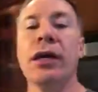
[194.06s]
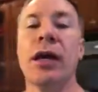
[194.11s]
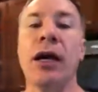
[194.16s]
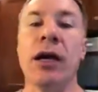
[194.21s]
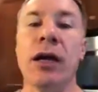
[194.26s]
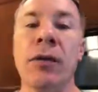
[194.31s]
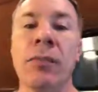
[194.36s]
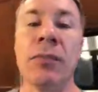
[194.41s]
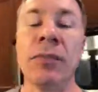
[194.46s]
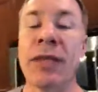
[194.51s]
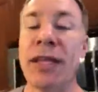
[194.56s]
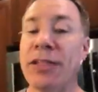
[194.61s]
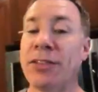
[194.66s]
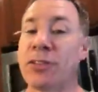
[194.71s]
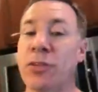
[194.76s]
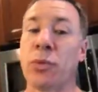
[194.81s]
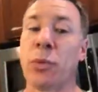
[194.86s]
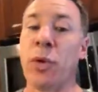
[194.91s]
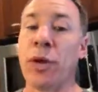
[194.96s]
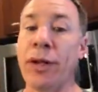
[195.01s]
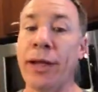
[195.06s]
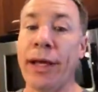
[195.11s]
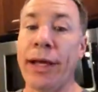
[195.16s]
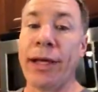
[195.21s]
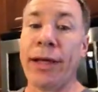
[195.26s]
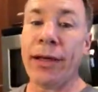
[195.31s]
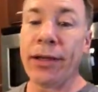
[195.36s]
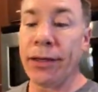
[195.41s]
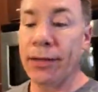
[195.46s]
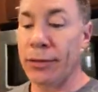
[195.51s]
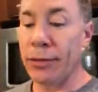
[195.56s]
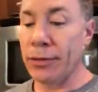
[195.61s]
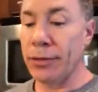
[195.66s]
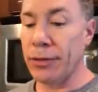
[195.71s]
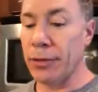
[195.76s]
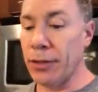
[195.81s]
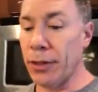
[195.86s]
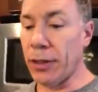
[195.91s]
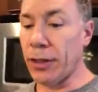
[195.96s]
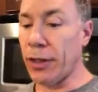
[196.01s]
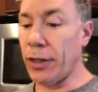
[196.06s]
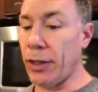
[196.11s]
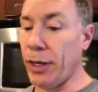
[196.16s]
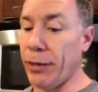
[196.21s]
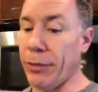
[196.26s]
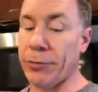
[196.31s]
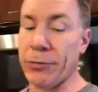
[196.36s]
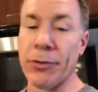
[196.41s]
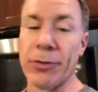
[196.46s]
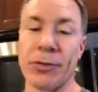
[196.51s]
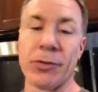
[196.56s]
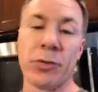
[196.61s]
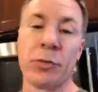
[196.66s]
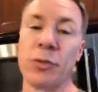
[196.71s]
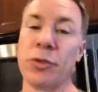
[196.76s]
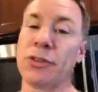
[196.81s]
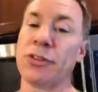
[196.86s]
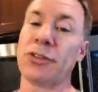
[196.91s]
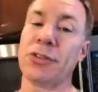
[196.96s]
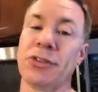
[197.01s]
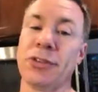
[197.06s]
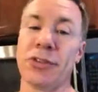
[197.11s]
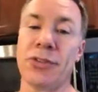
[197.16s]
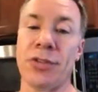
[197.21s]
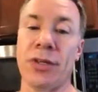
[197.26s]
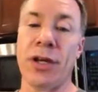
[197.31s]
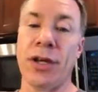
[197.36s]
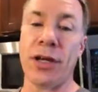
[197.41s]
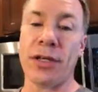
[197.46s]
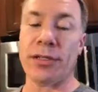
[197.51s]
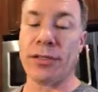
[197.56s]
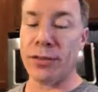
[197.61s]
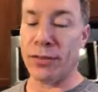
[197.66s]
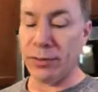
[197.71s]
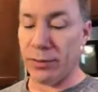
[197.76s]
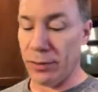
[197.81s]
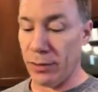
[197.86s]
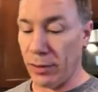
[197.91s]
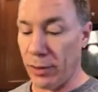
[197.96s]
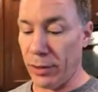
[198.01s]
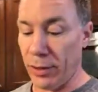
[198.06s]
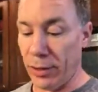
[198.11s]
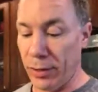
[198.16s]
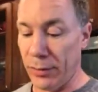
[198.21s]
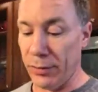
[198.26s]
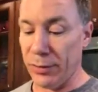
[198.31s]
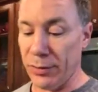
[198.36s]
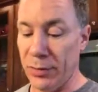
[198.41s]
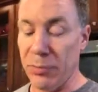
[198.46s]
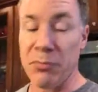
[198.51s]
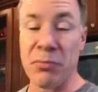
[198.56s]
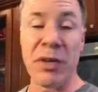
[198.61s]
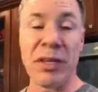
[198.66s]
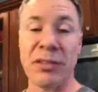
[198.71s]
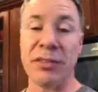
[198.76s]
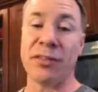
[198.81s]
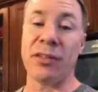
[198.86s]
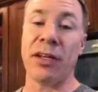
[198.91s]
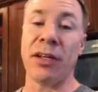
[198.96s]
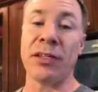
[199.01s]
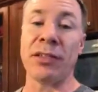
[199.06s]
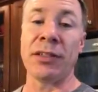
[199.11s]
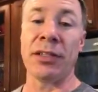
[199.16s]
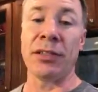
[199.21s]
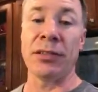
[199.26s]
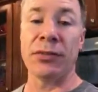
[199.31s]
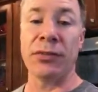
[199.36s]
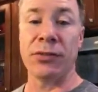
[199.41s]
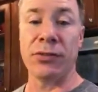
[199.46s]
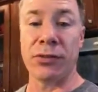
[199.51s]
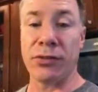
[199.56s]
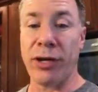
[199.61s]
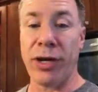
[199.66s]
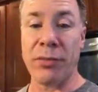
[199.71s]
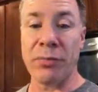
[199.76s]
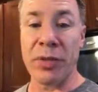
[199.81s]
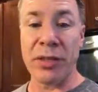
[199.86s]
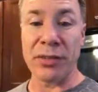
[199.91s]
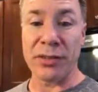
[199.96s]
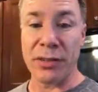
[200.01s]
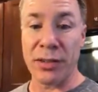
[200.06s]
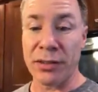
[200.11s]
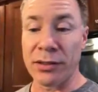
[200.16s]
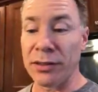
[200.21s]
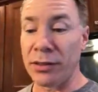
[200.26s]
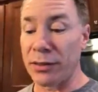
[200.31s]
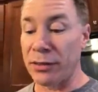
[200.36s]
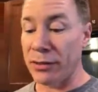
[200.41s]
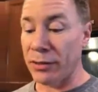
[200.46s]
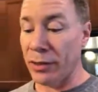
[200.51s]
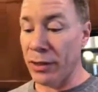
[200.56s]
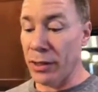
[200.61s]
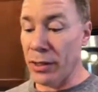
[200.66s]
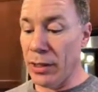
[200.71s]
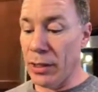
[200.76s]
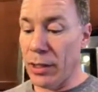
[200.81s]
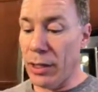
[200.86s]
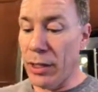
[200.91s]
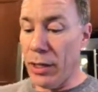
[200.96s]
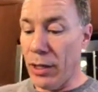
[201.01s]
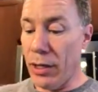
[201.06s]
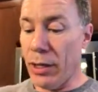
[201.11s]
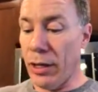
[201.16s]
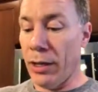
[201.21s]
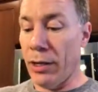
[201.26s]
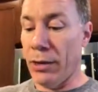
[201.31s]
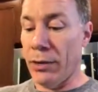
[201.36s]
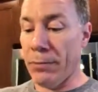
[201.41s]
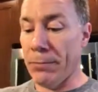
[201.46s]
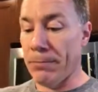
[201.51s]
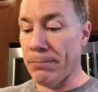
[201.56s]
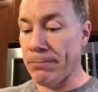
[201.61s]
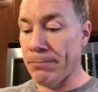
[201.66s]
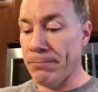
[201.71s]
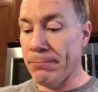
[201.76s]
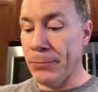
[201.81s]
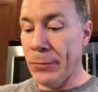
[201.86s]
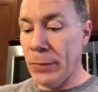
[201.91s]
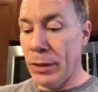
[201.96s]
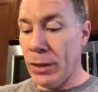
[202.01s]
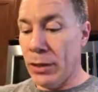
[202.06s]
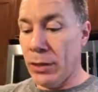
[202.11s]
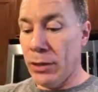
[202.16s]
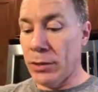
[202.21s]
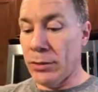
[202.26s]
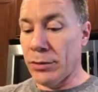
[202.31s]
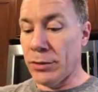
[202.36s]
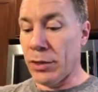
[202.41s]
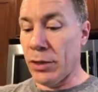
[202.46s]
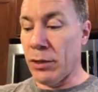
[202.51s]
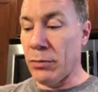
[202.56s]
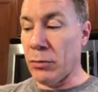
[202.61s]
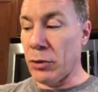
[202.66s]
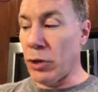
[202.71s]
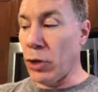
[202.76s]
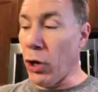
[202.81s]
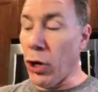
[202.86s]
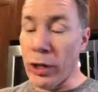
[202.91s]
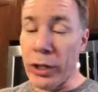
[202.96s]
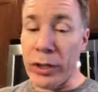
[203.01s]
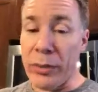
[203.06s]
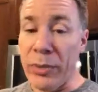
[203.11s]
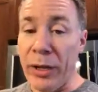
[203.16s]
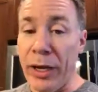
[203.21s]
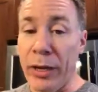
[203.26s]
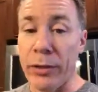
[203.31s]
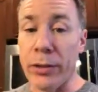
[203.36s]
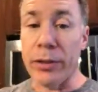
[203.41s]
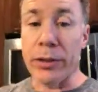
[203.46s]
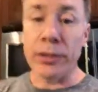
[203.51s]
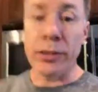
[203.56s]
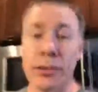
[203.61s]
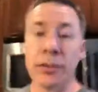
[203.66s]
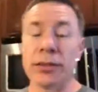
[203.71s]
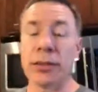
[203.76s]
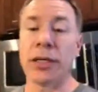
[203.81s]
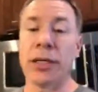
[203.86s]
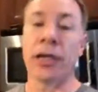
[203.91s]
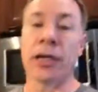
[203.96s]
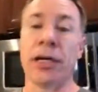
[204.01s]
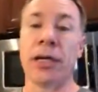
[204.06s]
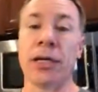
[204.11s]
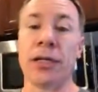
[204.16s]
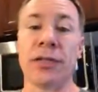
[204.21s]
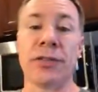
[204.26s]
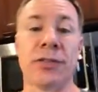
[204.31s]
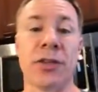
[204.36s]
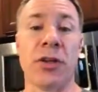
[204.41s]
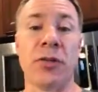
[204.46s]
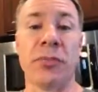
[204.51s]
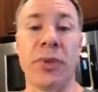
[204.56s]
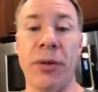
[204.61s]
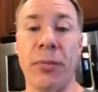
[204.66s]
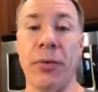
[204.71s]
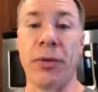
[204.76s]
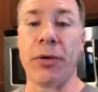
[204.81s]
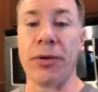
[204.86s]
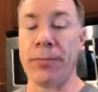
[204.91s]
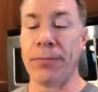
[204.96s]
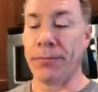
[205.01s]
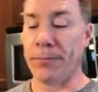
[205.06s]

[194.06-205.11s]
That's just 1 egg. I throw in some Worcestershire sauce, some minced onions, dried minced onions, some garlic powder, and salt and pepper.